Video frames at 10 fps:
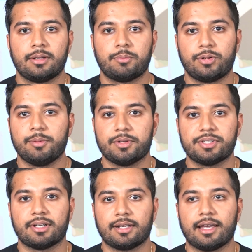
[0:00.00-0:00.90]
pretty
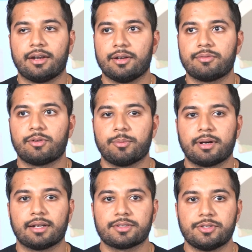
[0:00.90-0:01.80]
much a good candidate for
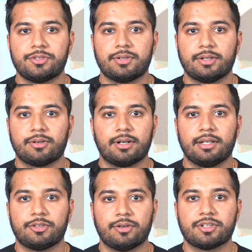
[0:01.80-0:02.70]
robotic surgery or
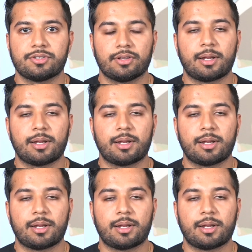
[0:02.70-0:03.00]
any traditional